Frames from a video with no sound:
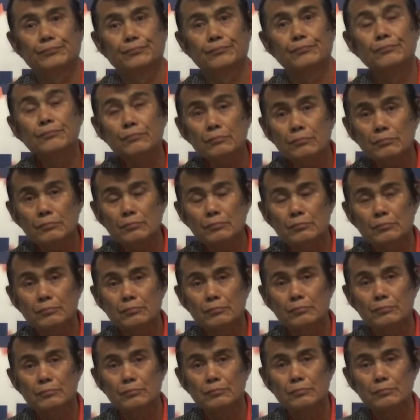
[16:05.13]

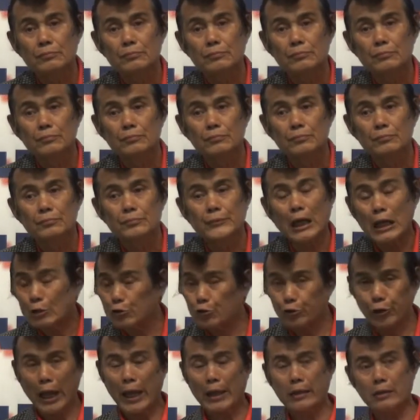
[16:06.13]
They
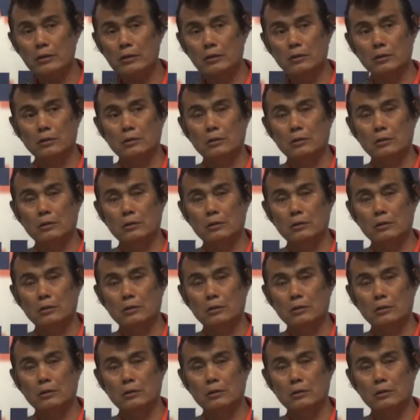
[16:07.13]
drank